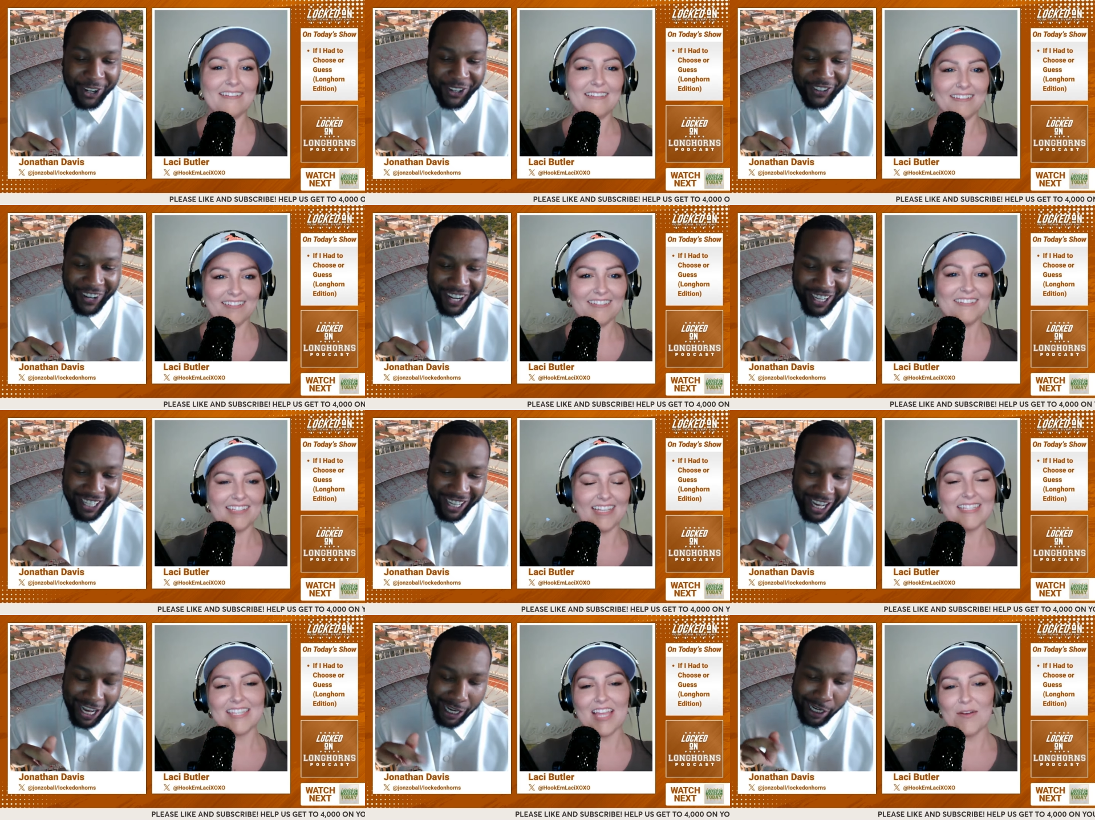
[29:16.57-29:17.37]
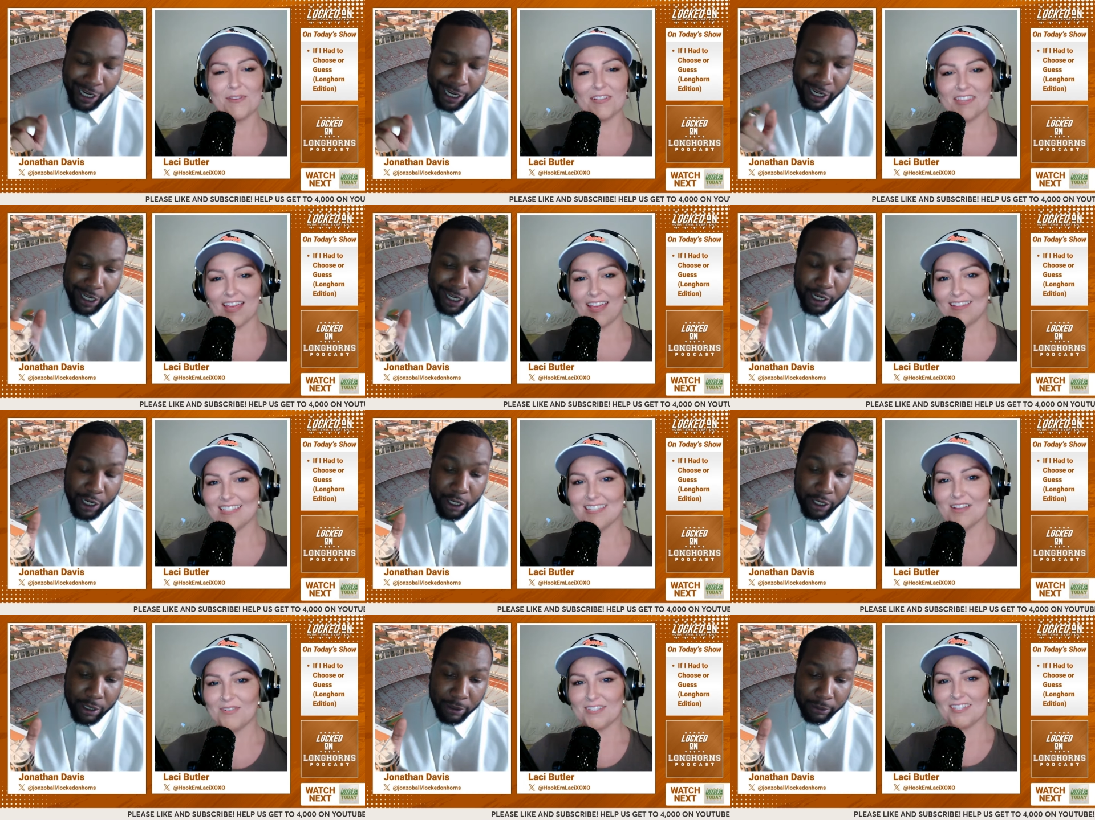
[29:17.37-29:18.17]
Speaker 1: right.
Speaker 2: Let's not put that. Um,
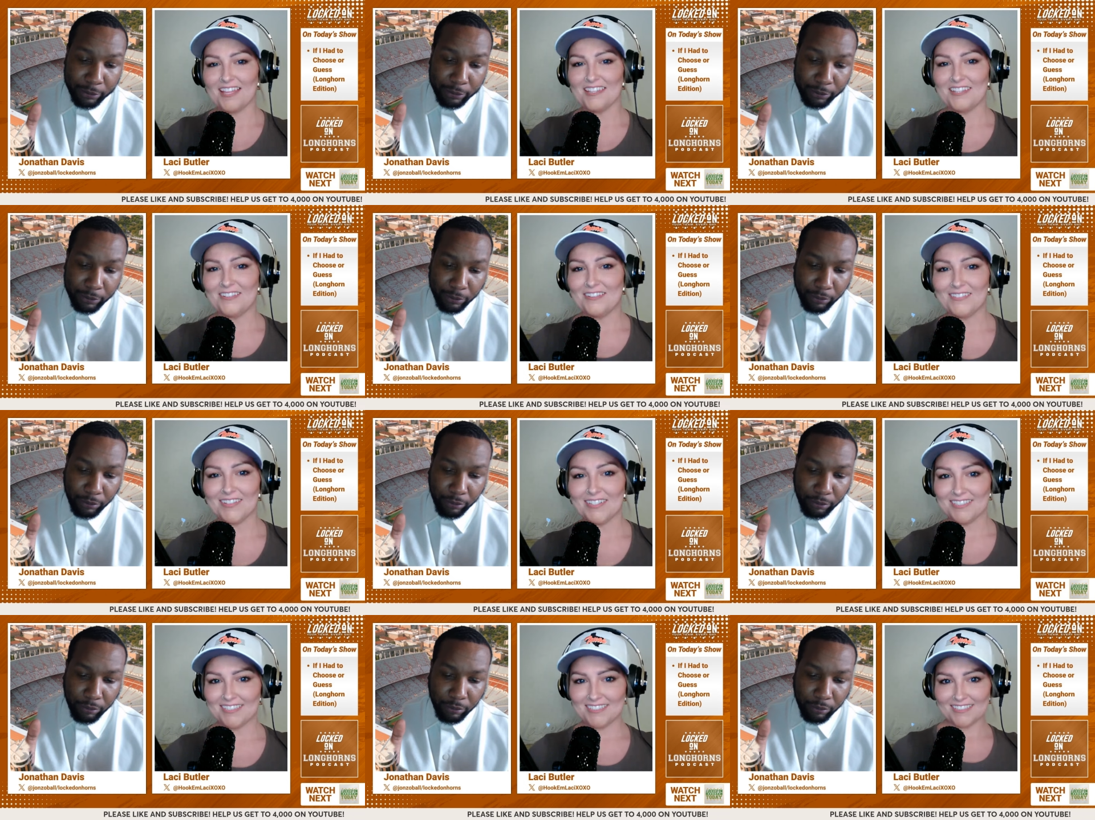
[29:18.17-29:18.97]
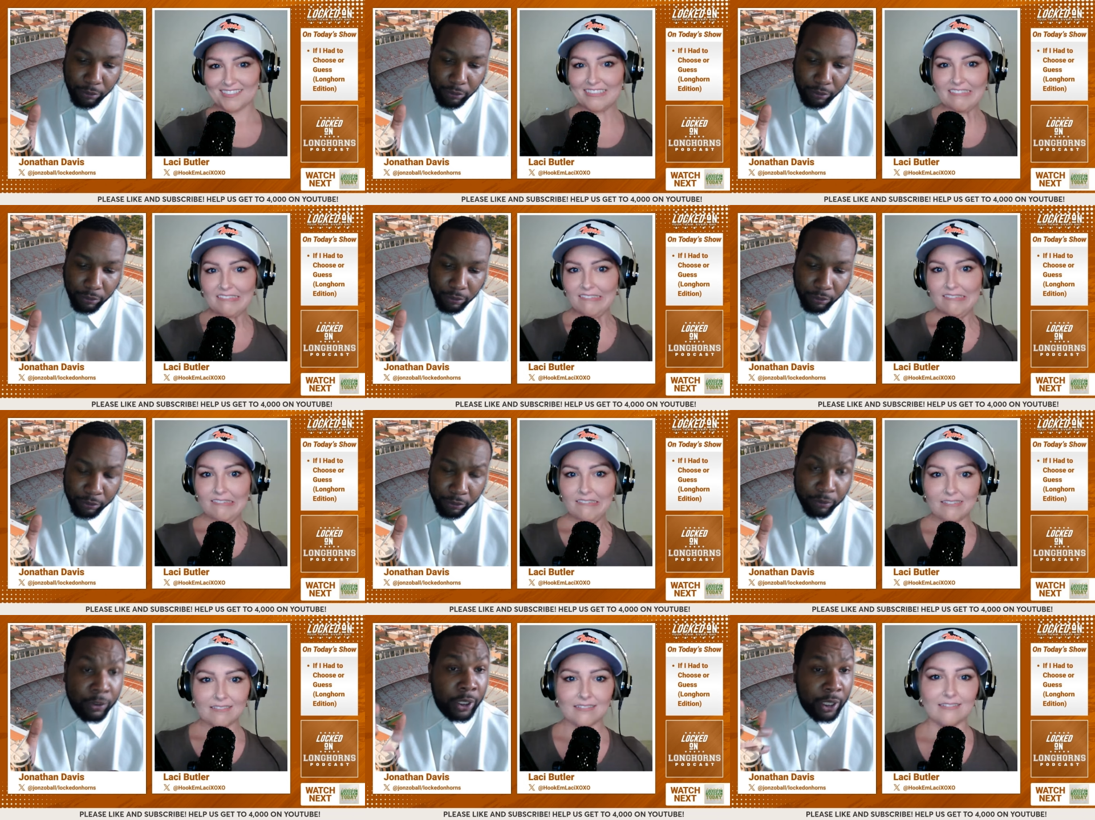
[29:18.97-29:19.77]
let's not um, put that in the universe.
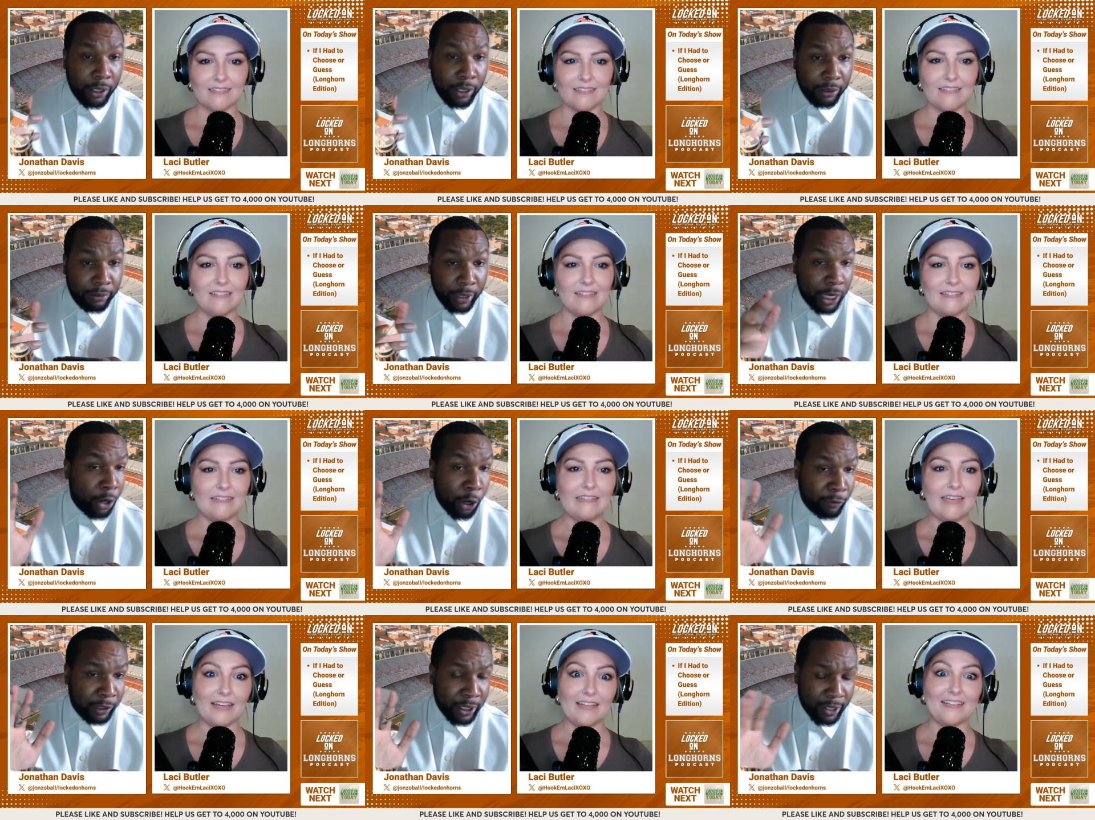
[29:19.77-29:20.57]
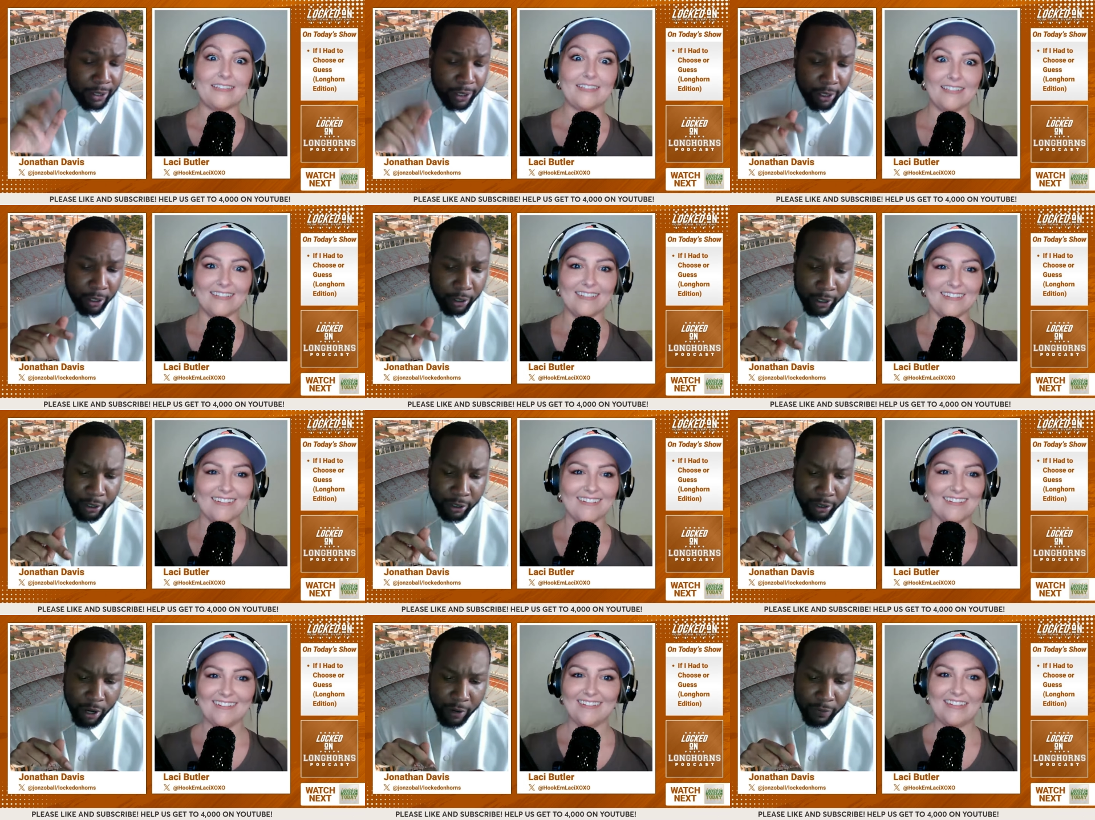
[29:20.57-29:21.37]
Speaker 1: Yeah, and hopefully Yikes. doesn't get hurt either.
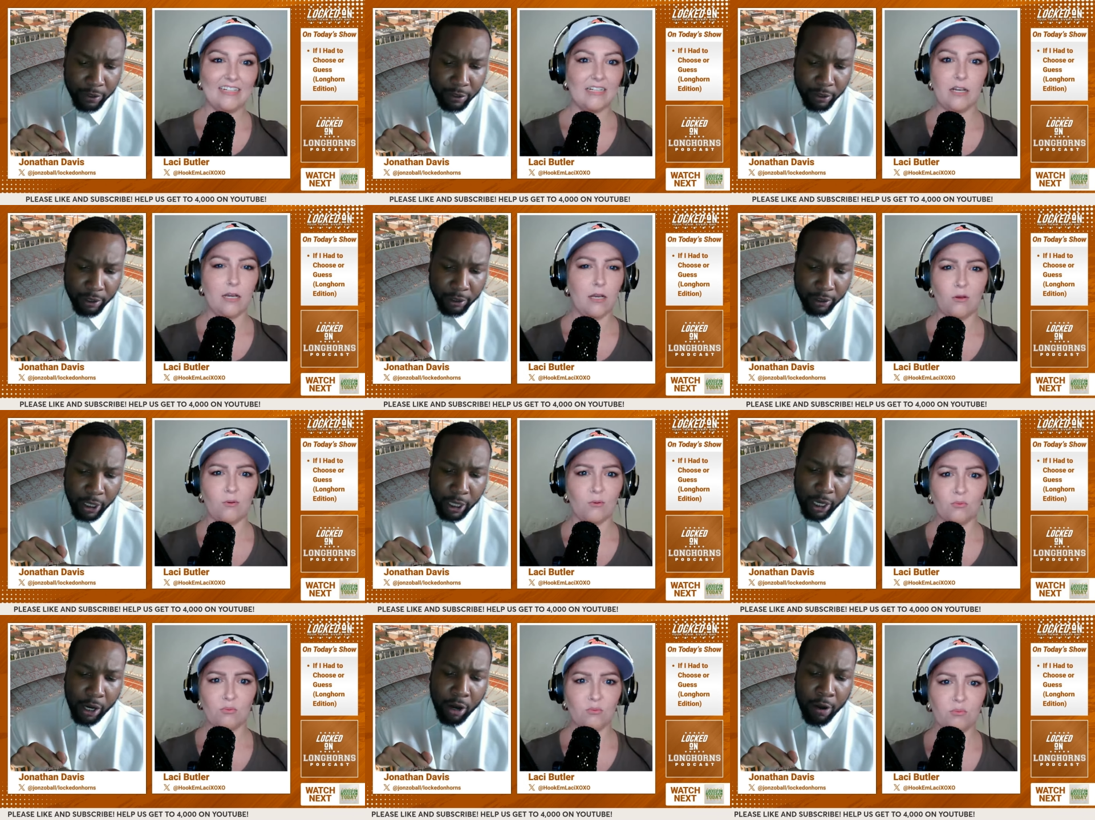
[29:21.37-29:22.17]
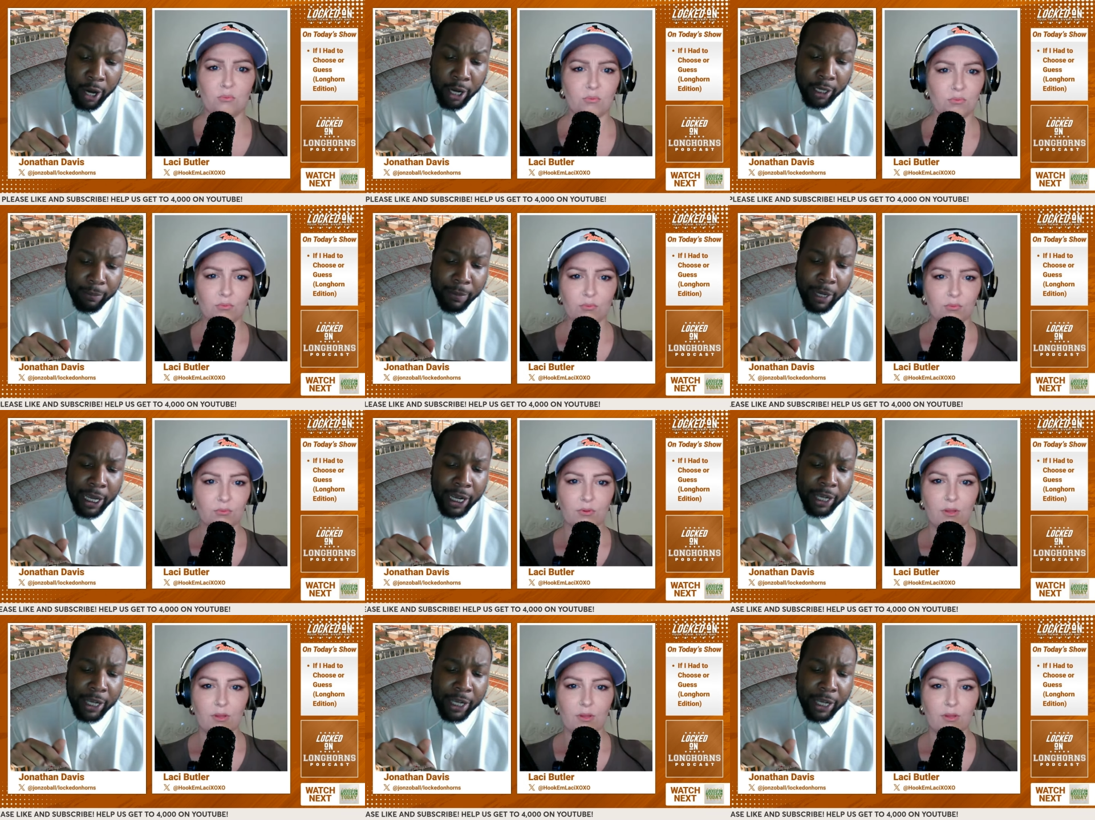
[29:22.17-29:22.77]
Obviously, no. All right, my last